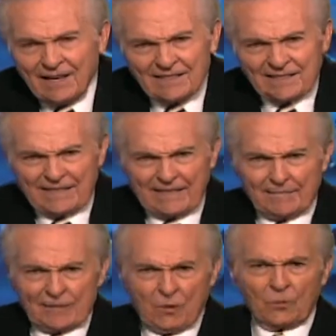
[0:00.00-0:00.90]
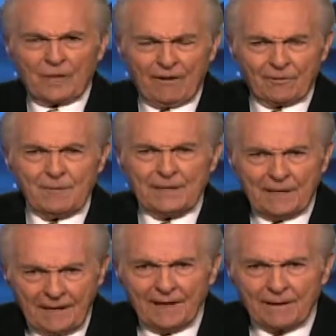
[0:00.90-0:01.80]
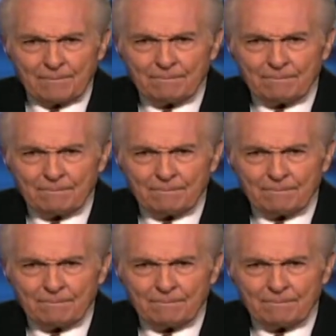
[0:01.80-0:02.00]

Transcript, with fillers: Set up his own government? Yeah.